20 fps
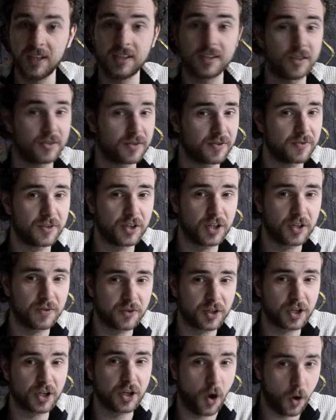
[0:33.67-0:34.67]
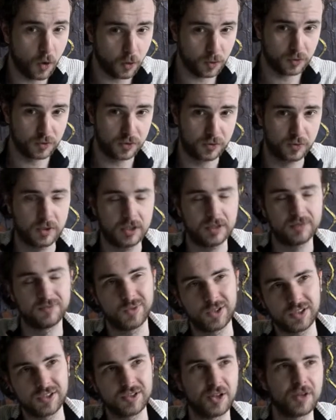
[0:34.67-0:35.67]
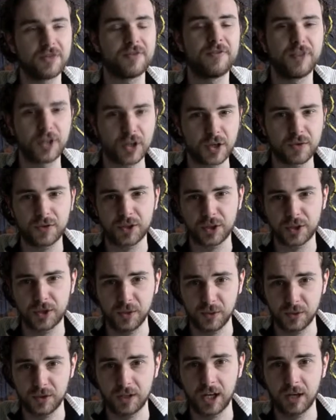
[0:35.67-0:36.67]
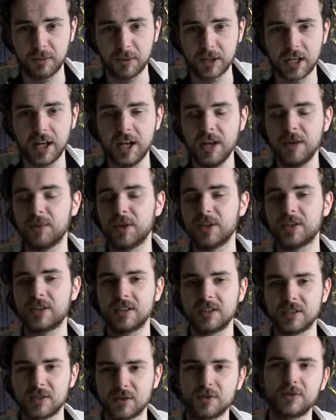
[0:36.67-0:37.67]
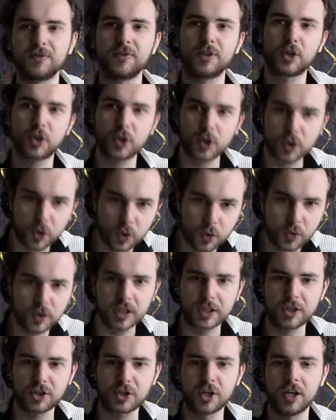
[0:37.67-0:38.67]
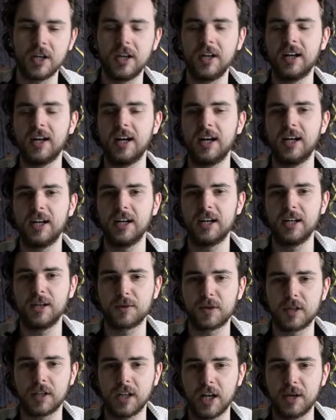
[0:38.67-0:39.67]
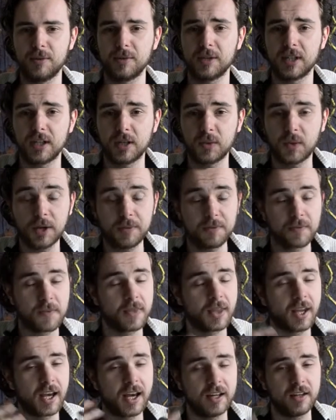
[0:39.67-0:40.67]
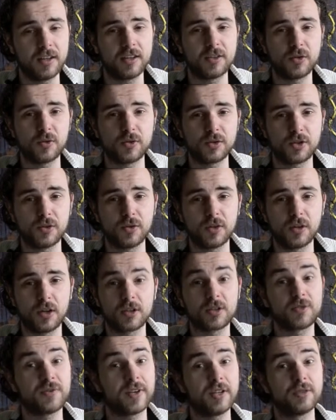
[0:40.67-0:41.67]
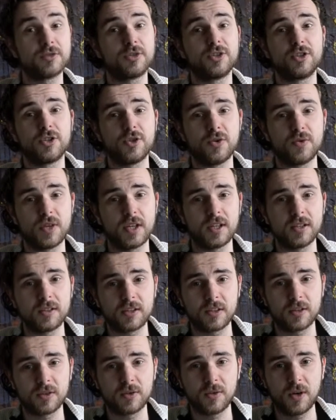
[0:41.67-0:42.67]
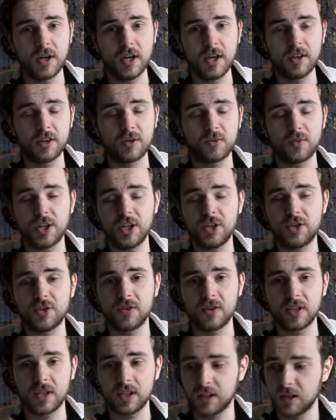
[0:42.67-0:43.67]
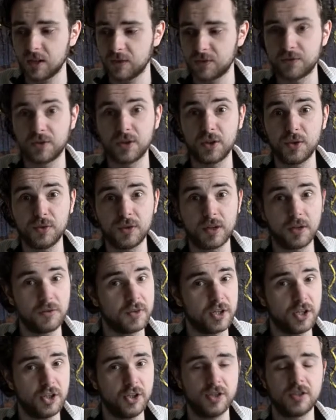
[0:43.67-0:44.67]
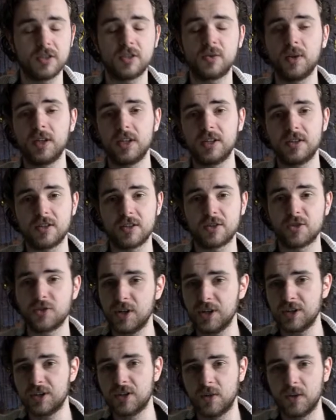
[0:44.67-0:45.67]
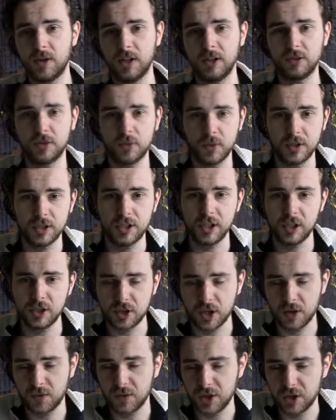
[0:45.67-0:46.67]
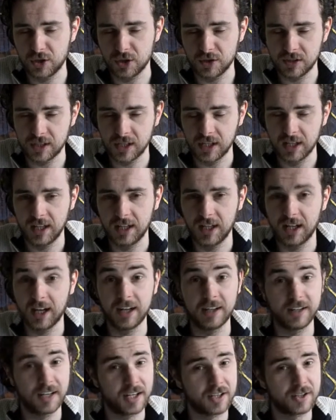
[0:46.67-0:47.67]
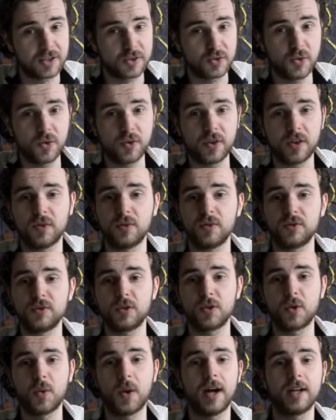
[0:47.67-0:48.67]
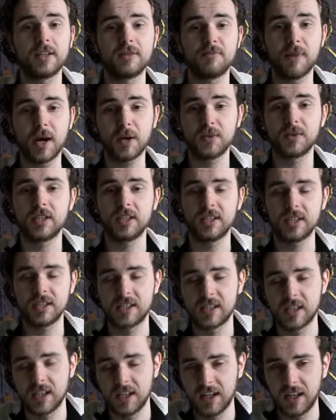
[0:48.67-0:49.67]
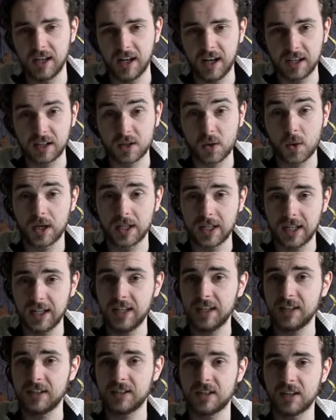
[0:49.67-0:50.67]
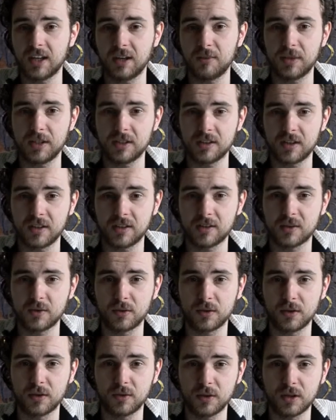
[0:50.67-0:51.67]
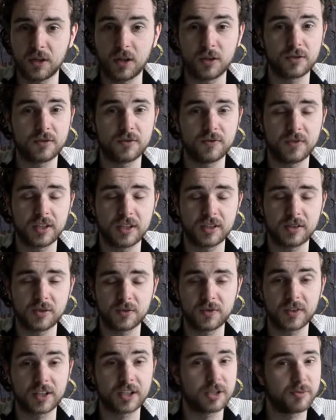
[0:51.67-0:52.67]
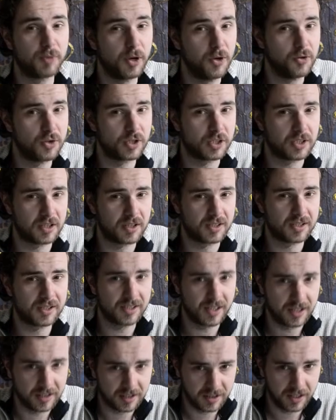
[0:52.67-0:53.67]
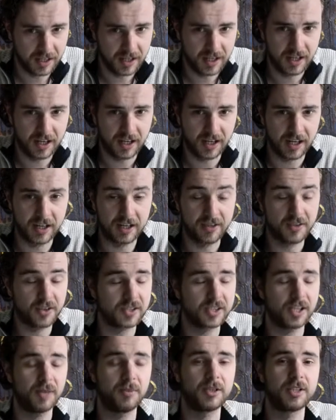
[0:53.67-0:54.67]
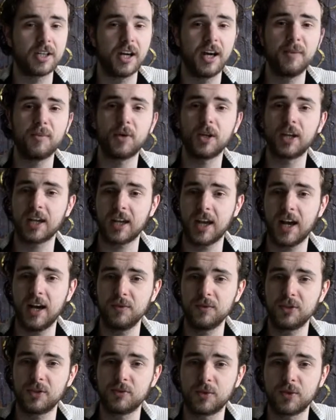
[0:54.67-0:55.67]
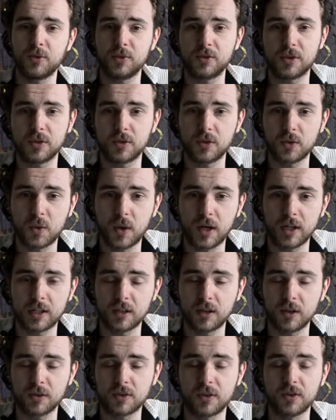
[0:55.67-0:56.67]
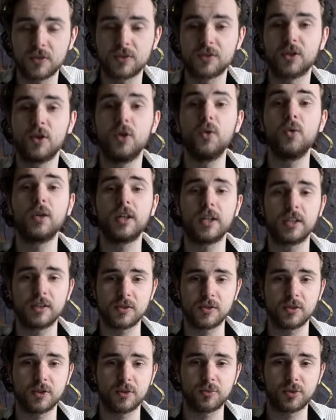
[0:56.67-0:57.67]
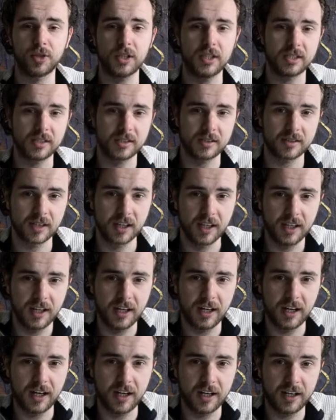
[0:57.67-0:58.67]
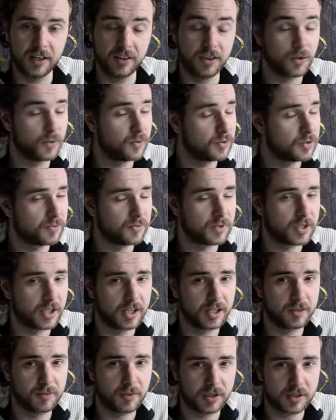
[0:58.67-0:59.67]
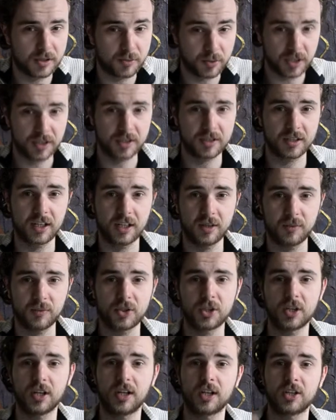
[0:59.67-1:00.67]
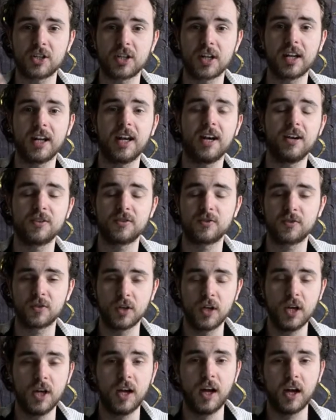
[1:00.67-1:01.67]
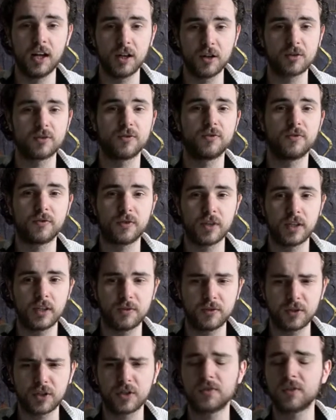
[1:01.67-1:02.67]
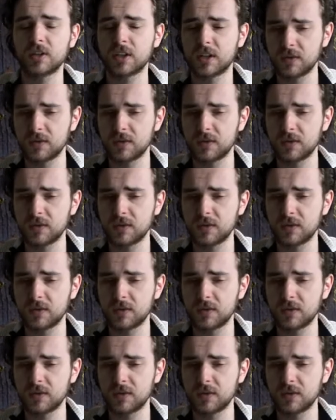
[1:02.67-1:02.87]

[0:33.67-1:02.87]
So it's a very cold, well, it's not a very cold climate, but it's a sort of a coolish climate anyway. And there's also a lot of altitude there. So the region, the Friuli region, as well as the Trento and Alto Adige regions next door, they're also quite mountainous and quite hilly. So that means that there's a lot of sort of exposure to the sun in the summertime when it counts, but also quite a lot of those cooling sort of breezes in the autumn time and the springtime, which actually allows for a lot of very